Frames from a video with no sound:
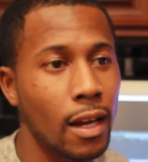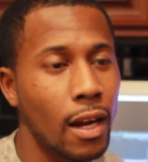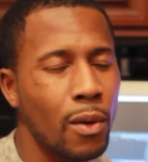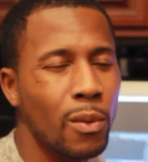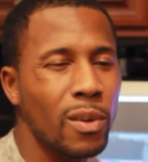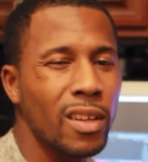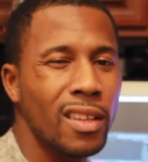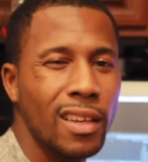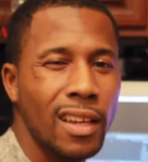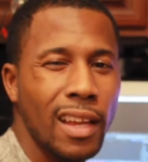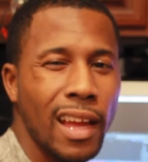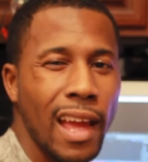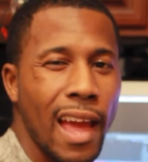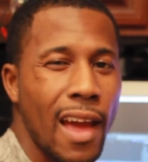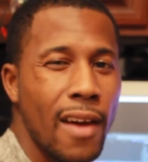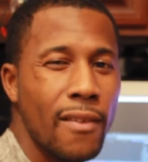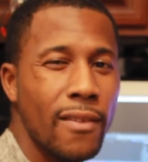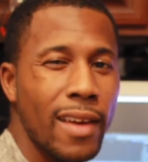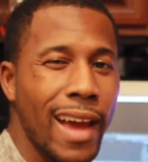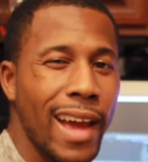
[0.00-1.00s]
I really didn't
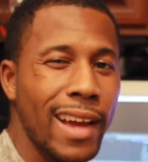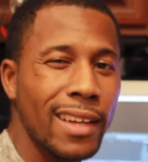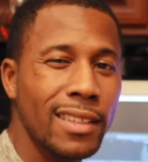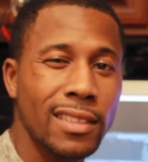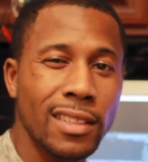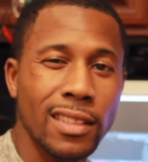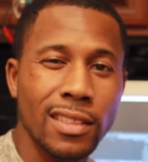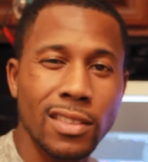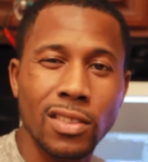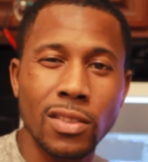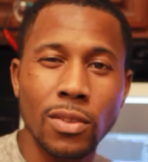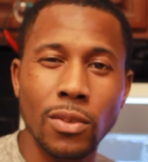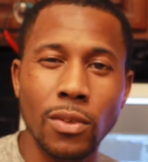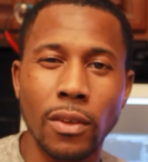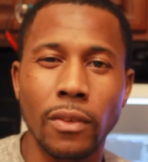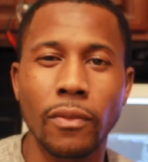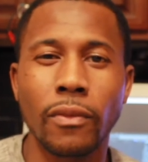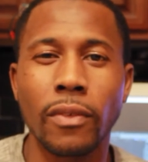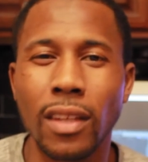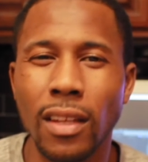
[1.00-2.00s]
have access to
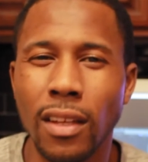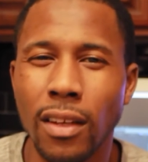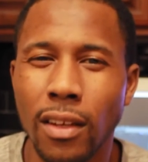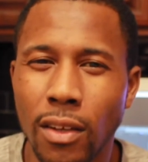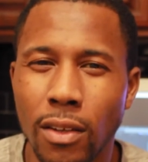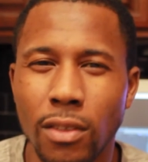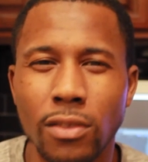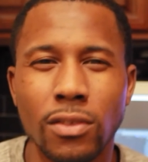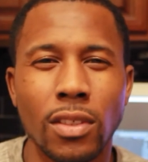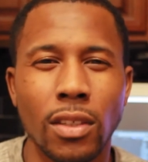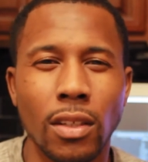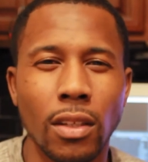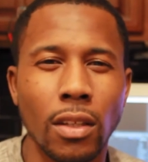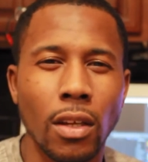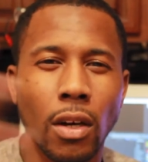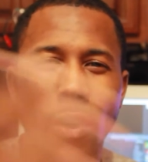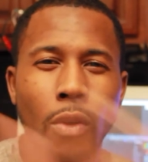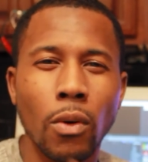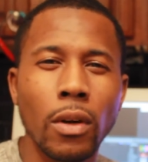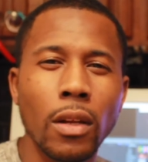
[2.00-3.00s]
a vehicle to
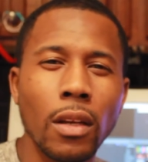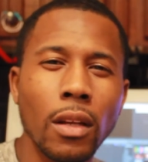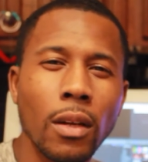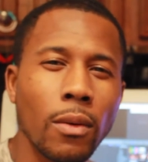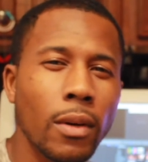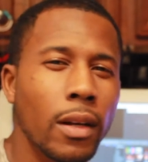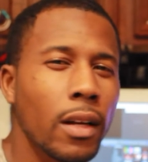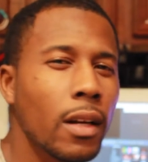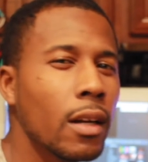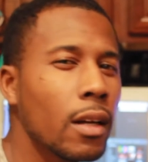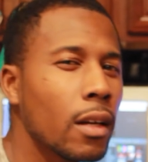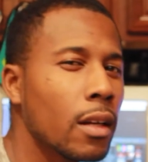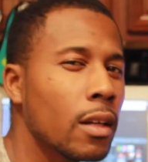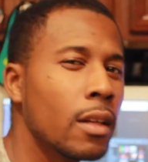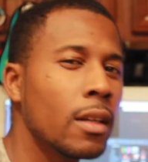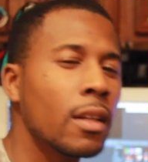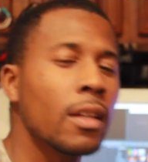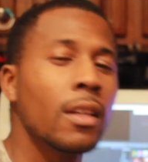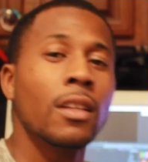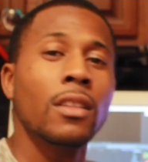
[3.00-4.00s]
go anywhere
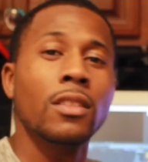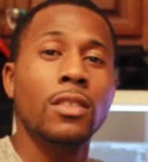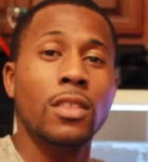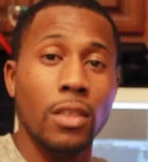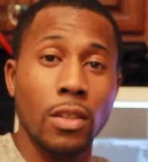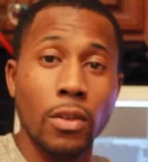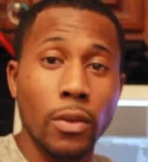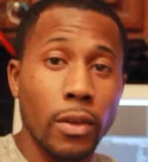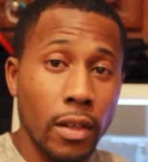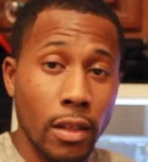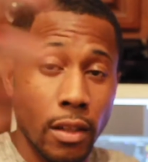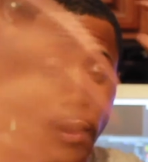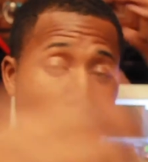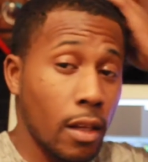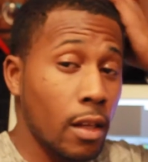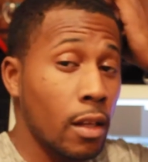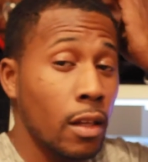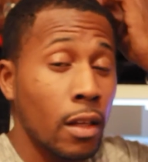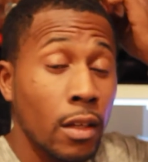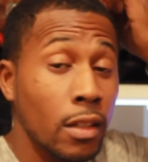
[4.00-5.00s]
to do
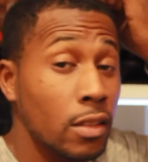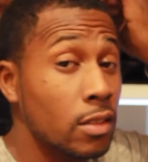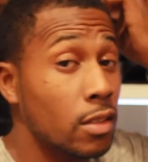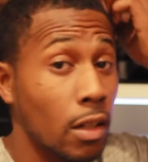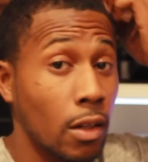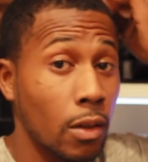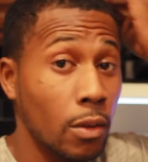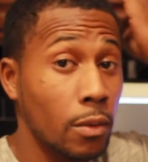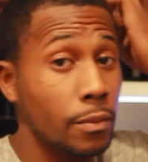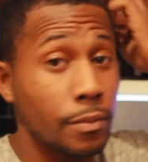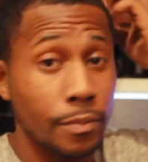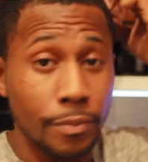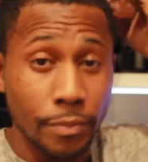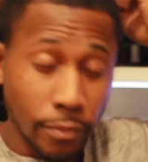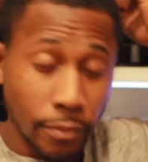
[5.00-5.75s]
anything. So